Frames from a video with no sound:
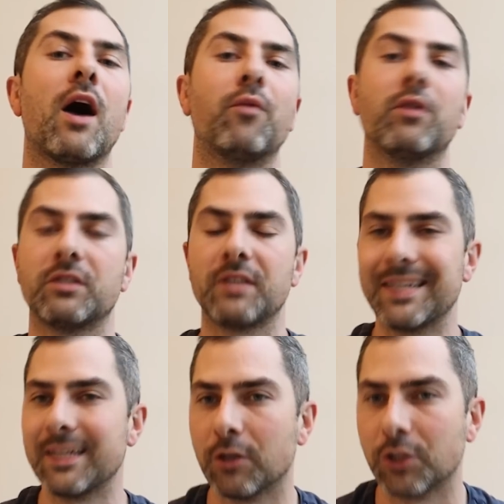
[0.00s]
real
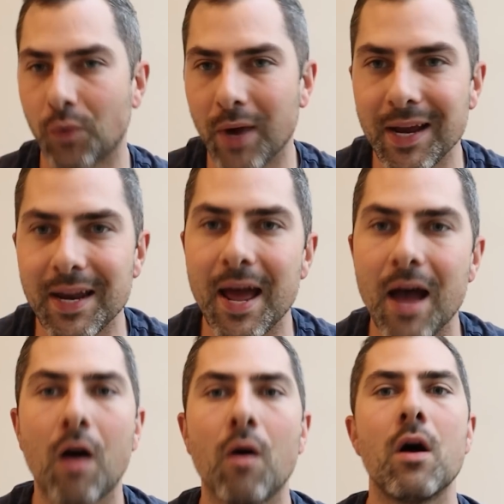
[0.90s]
estate deals right
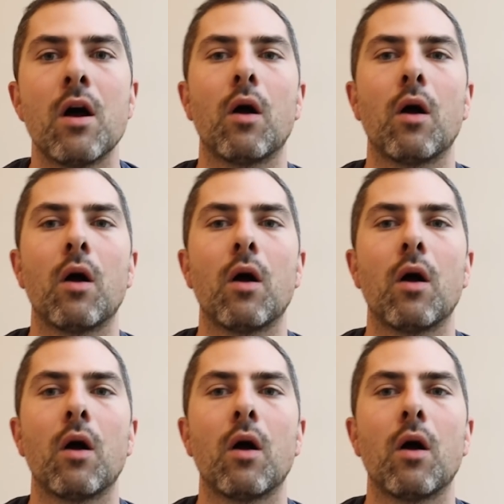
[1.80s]
now